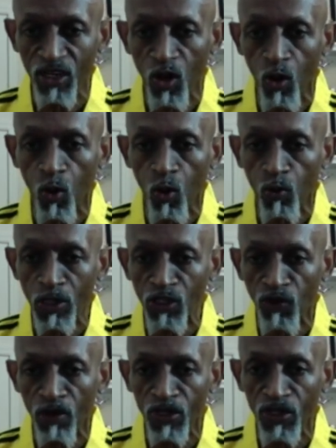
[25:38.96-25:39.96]
gold, which
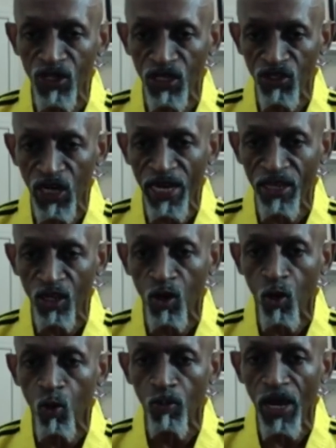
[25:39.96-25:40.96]
represents like the
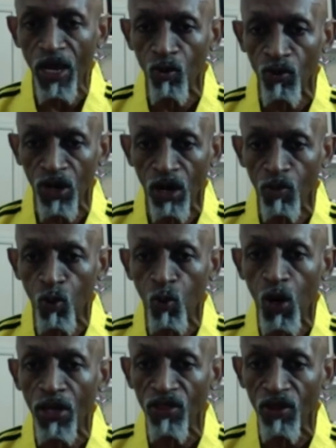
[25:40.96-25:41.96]
gold medal, number
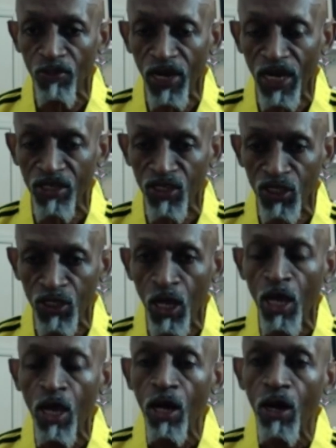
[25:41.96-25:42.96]
one, the best.
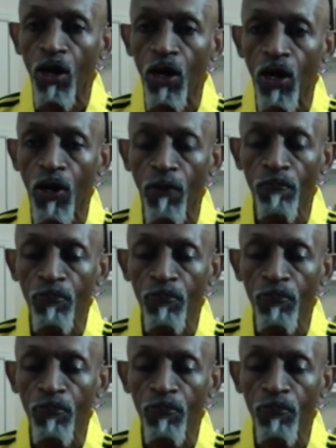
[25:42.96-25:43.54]
Uh,